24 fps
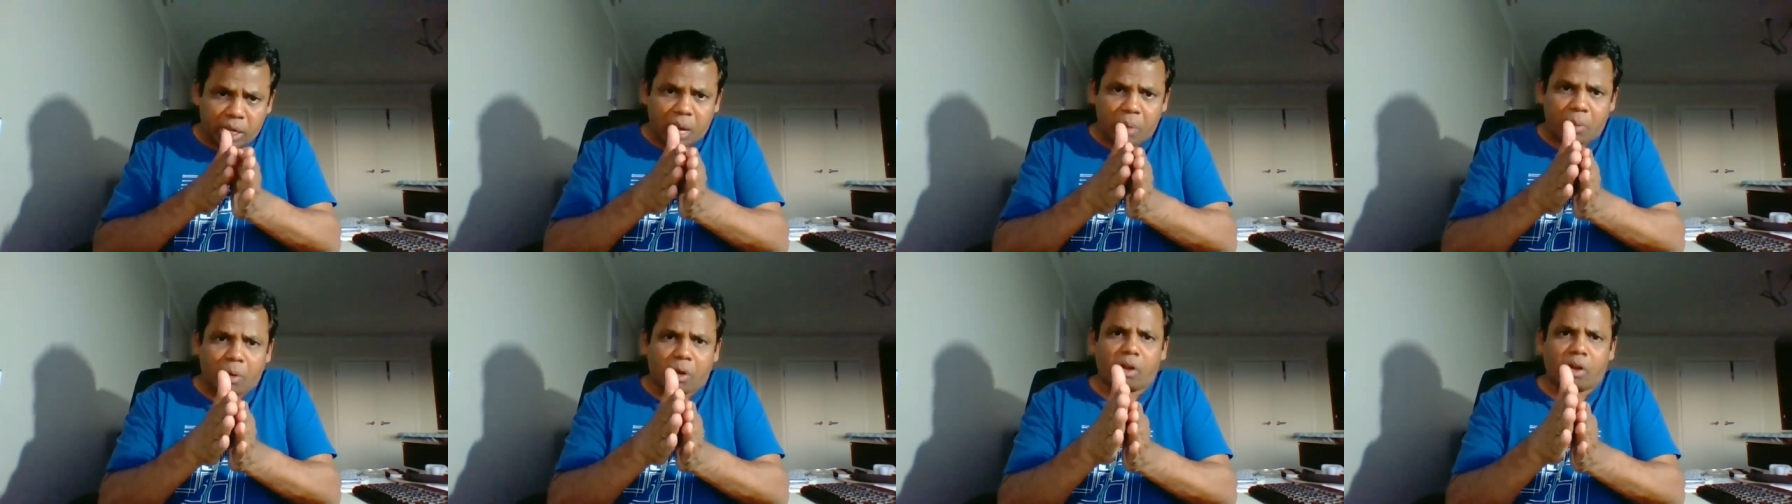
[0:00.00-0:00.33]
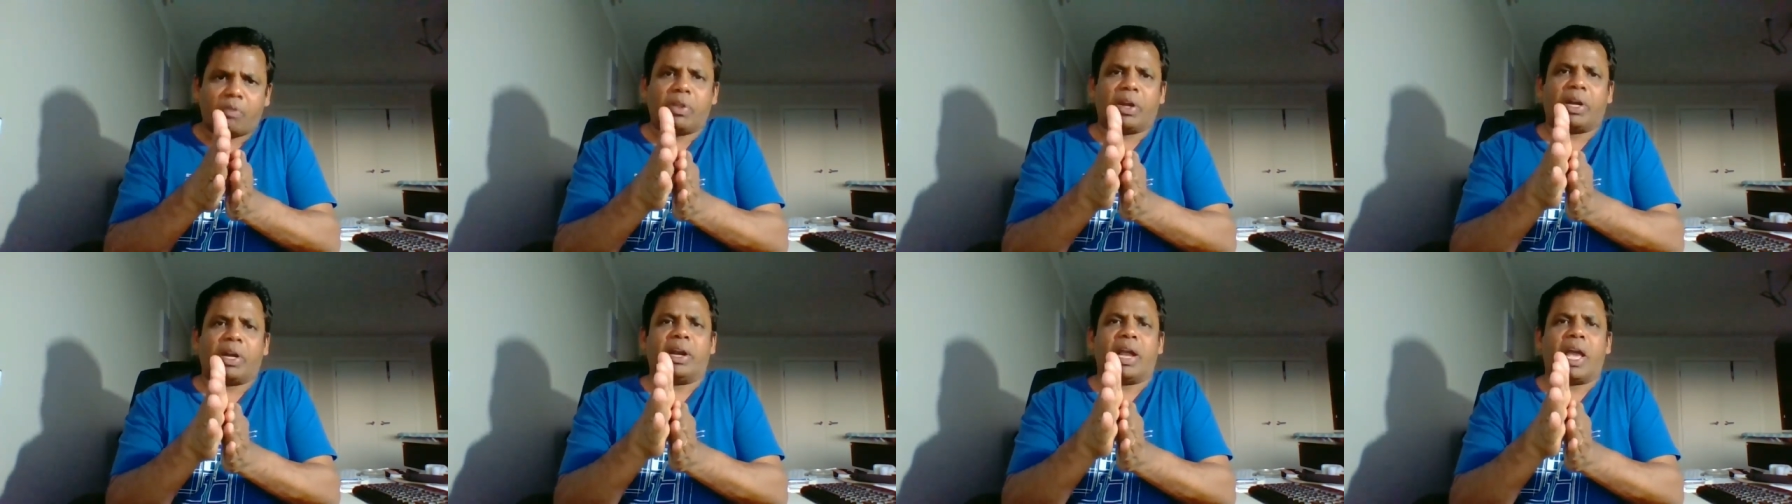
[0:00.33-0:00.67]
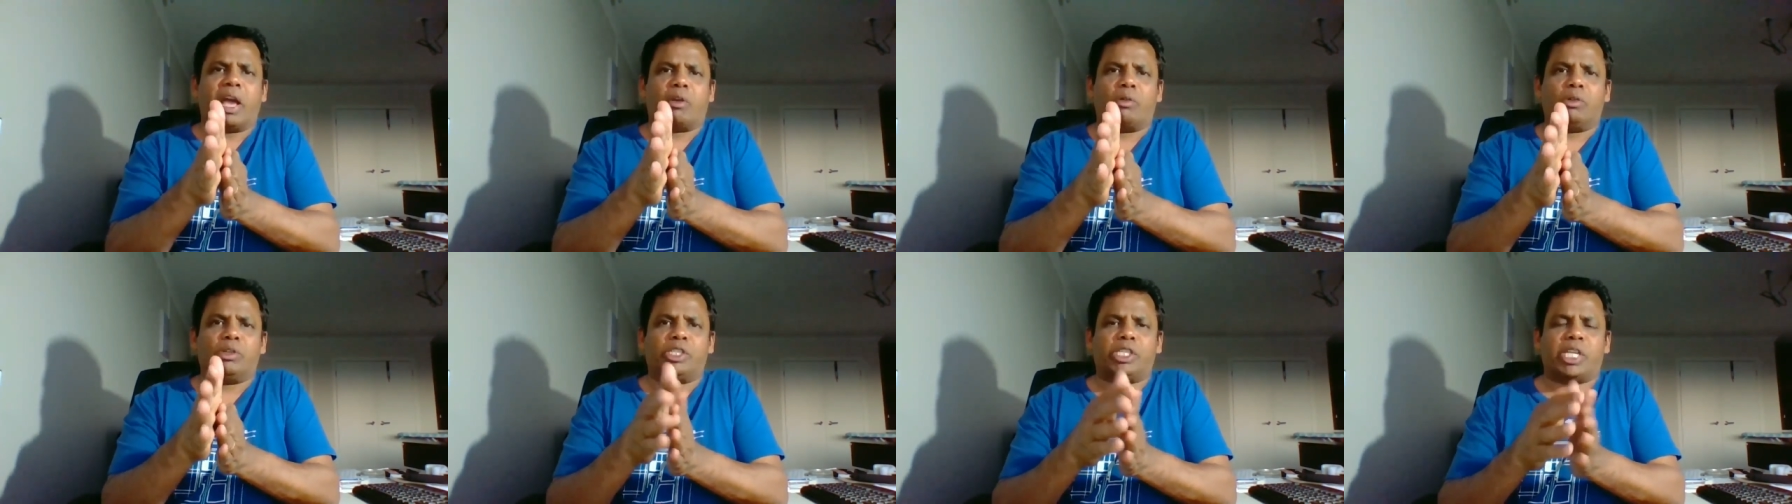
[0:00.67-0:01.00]
come out of that
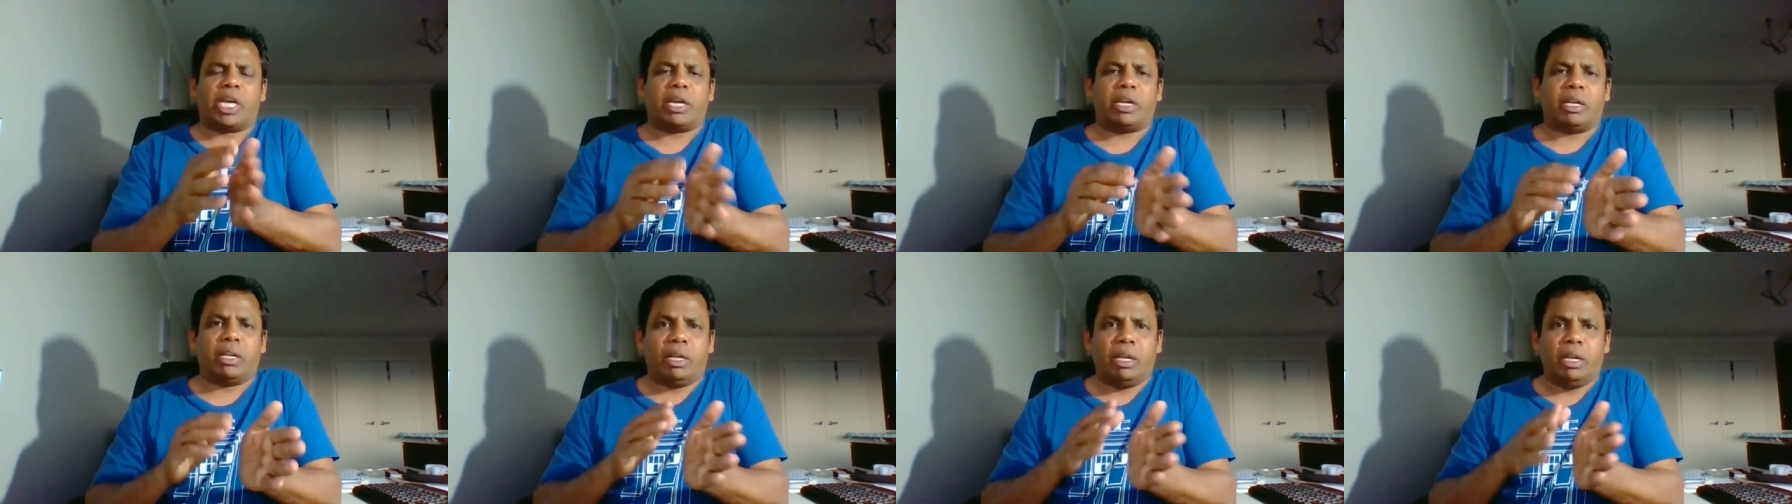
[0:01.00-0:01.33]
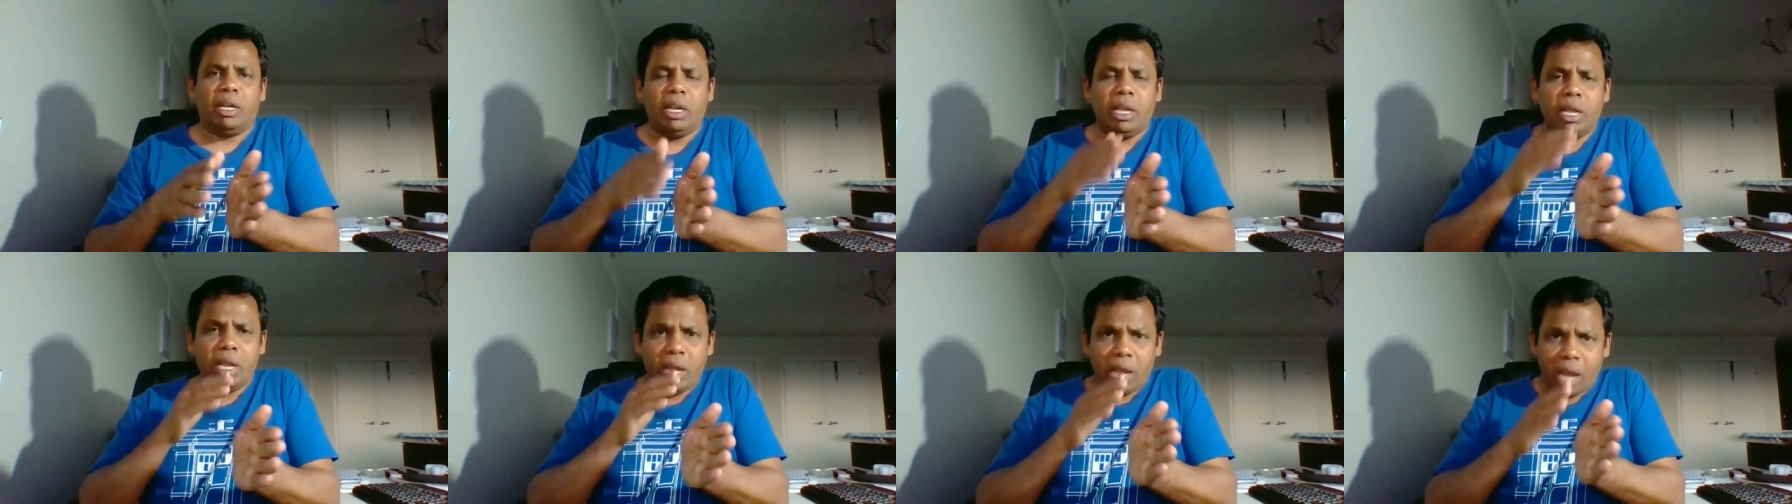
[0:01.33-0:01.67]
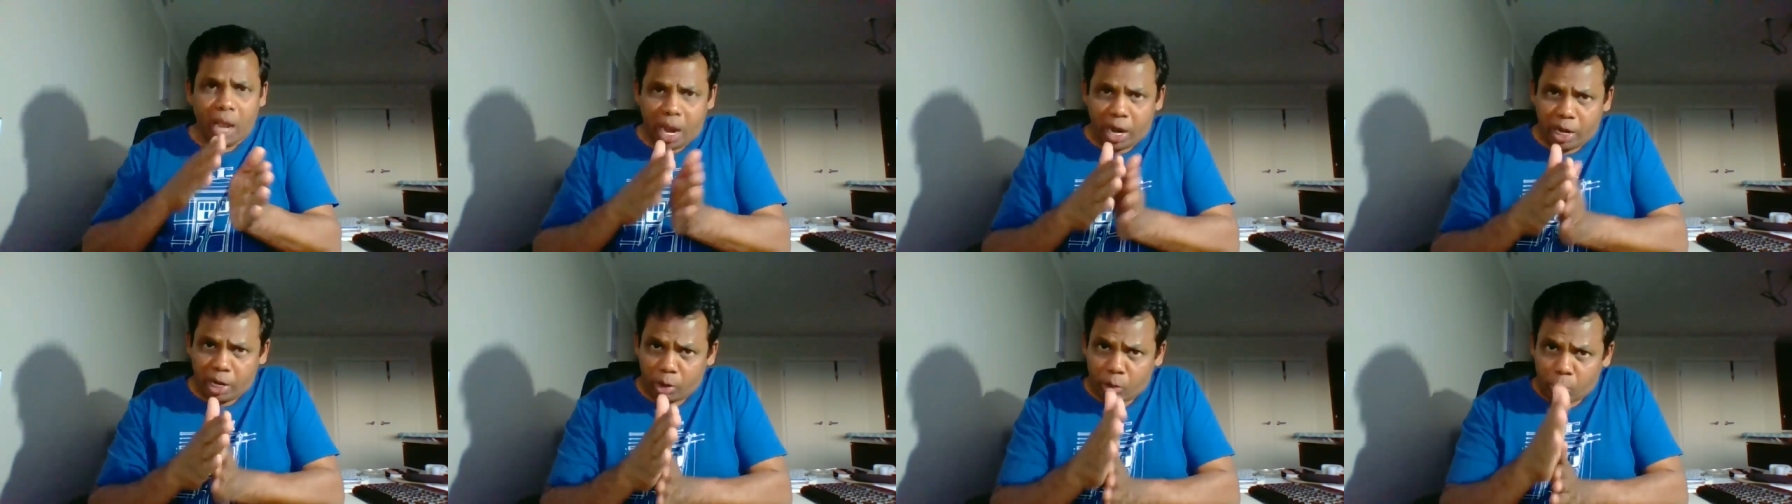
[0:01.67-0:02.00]
narrow channel
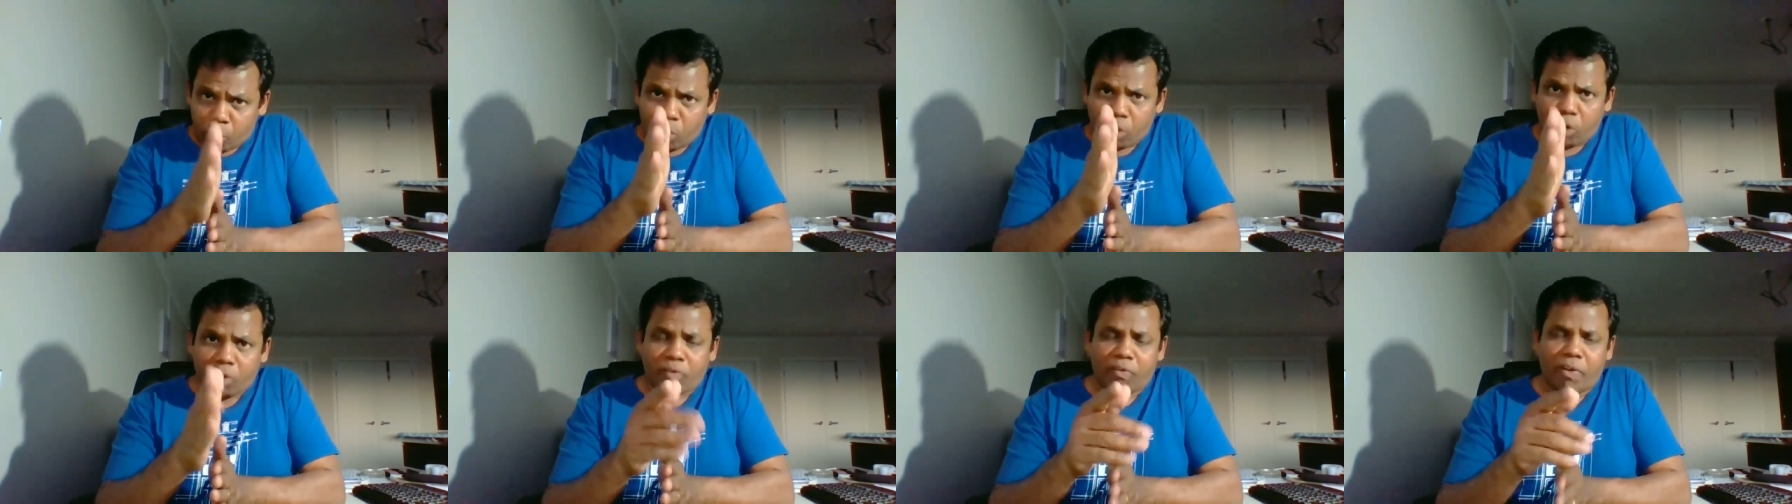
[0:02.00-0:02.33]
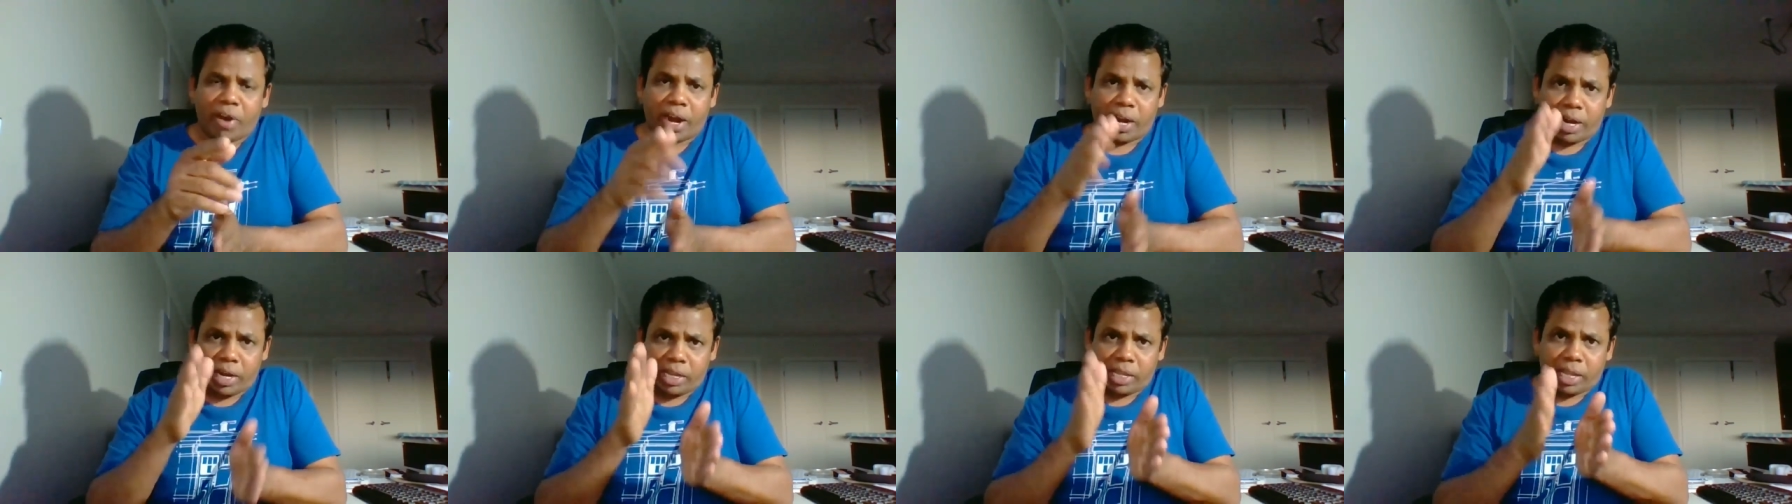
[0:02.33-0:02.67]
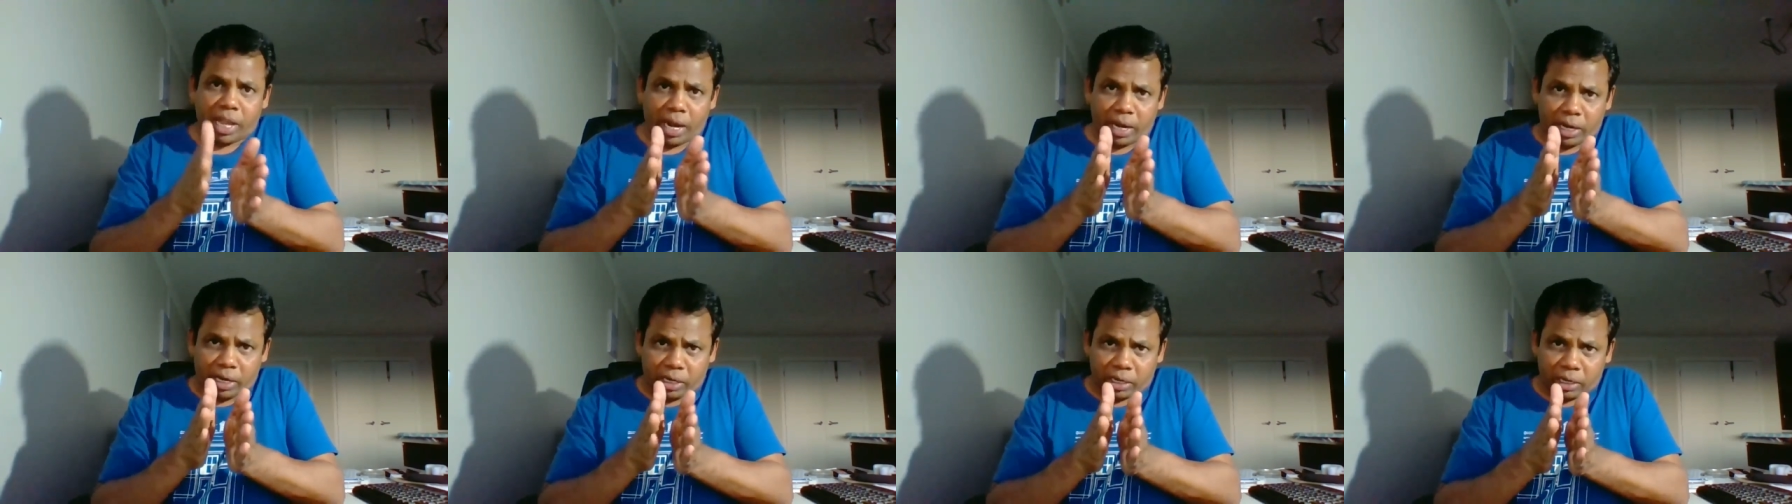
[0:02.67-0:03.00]
and you don't find
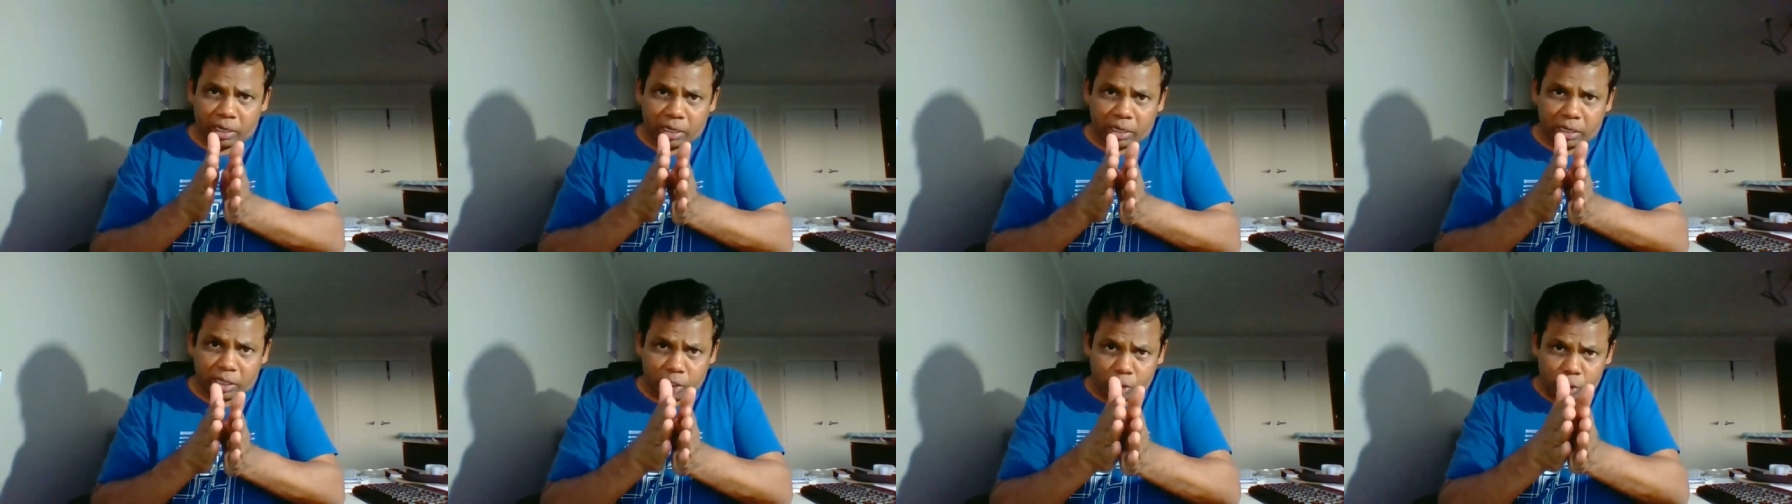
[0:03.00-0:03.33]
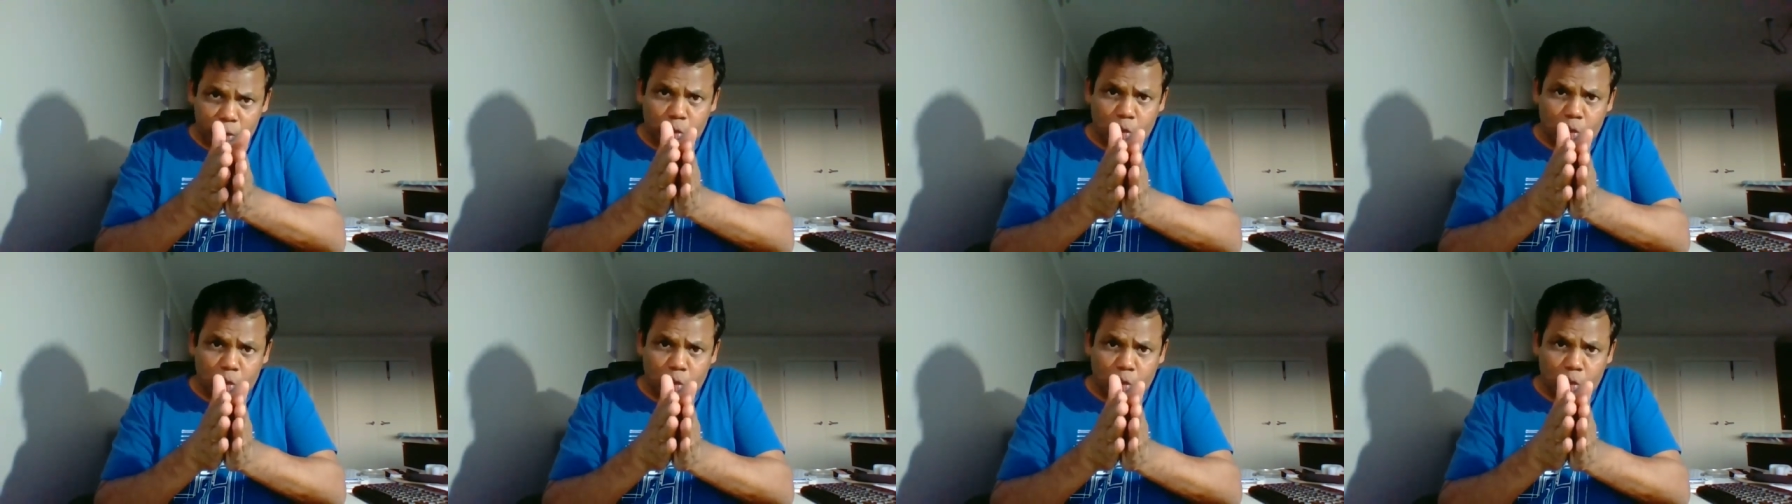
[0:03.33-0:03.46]
that uh,